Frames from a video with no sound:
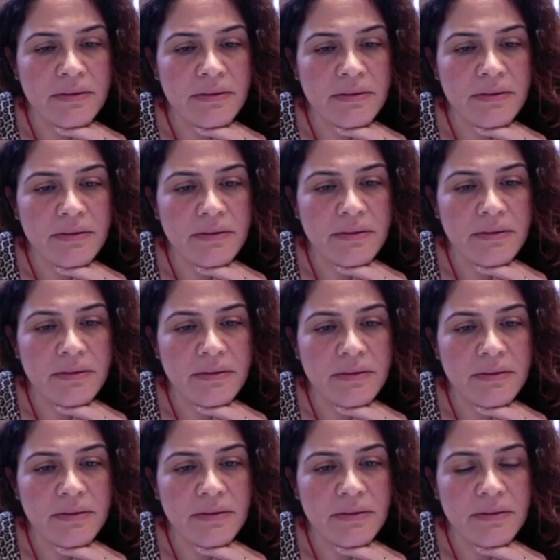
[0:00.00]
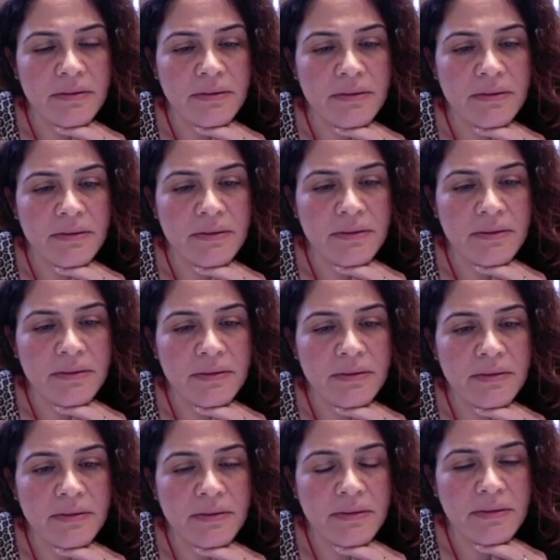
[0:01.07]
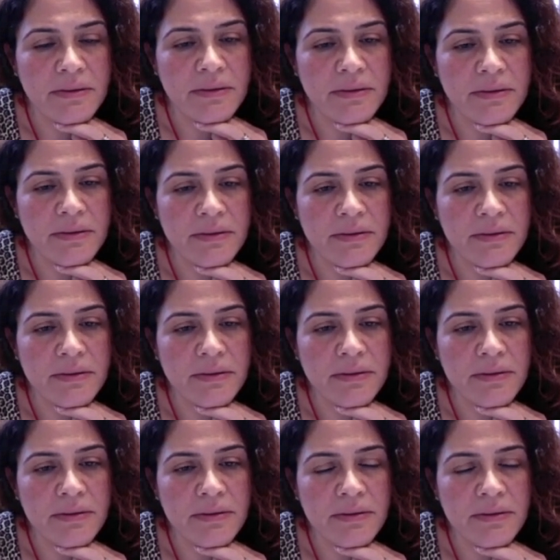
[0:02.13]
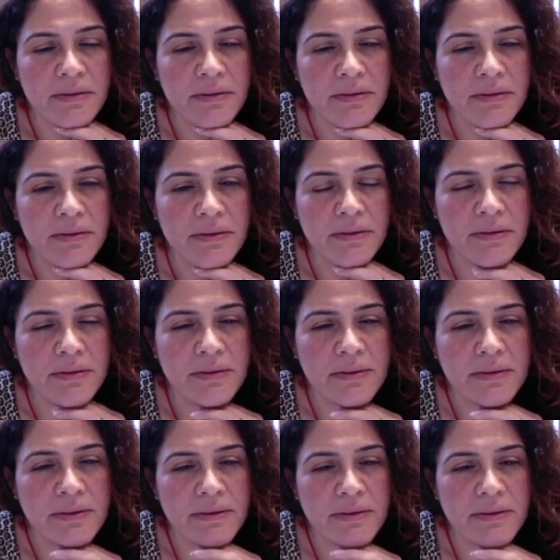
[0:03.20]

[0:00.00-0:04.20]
(silent)